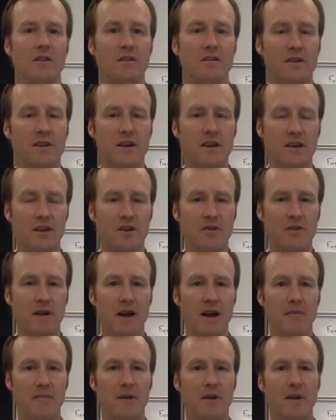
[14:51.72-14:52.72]
the
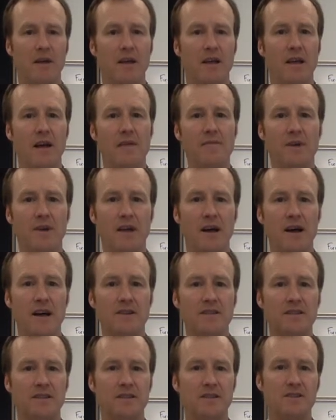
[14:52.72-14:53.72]
kilogram, and the
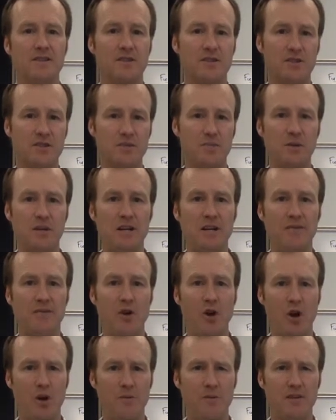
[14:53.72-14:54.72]
last is the speed of an
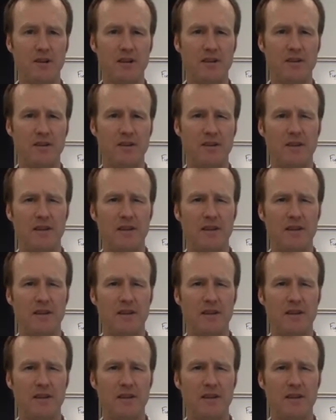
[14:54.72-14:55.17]
object.